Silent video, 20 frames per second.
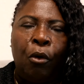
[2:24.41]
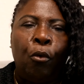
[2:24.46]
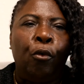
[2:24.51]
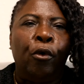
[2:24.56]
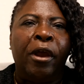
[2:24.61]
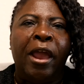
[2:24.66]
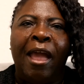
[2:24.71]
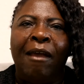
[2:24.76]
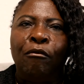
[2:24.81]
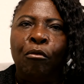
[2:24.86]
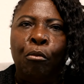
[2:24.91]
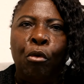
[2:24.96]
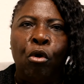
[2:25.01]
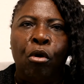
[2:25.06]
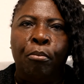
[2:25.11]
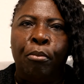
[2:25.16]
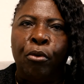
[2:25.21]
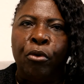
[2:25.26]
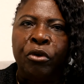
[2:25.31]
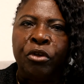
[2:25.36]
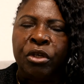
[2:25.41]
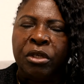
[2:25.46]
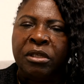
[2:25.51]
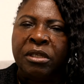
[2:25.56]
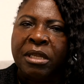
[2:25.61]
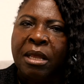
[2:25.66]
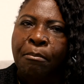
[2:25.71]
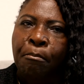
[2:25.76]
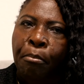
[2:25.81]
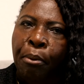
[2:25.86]
We're having more
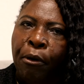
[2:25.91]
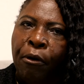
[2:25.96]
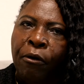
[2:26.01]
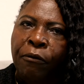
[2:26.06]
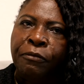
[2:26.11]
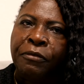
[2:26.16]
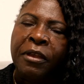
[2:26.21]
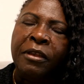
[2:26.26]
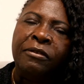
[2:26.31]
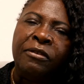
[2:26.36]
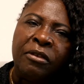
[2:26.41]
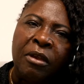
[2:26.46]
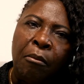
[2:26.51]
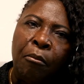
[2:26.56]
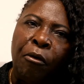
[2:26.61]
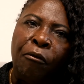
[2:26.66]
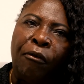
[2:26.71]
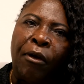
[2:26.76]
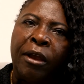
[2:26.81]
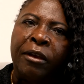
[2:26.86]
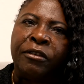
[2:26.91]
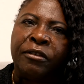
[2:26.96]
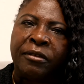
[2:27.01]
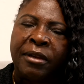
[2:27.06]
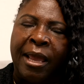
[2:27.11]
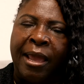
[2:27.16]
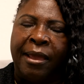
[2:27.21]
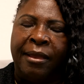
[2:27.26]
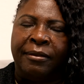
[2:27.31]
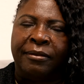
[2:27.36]
abortions than births in some of our
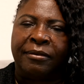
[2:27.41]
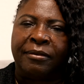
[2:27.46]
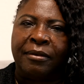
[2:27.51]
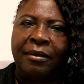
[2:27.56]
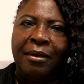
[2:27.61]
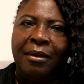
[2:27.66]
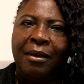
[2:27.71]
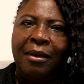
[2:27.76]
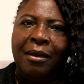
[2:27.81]
states.